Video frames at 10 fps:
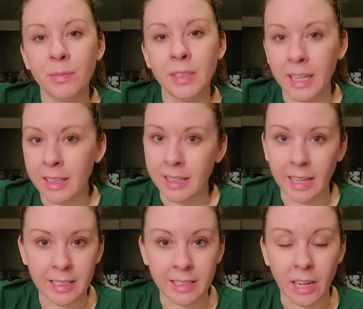take the
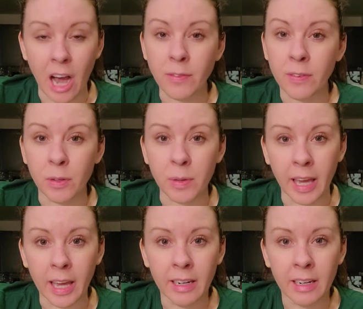next day off if you
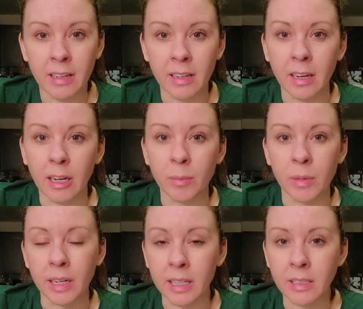can.
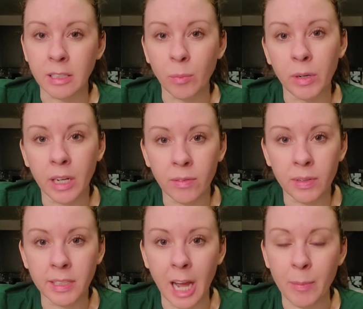There is some recovery
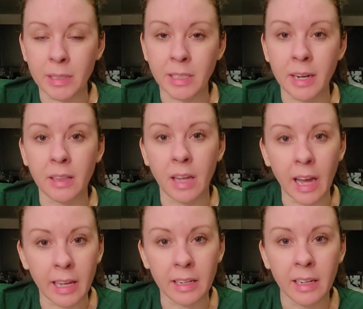time, it's not a lot.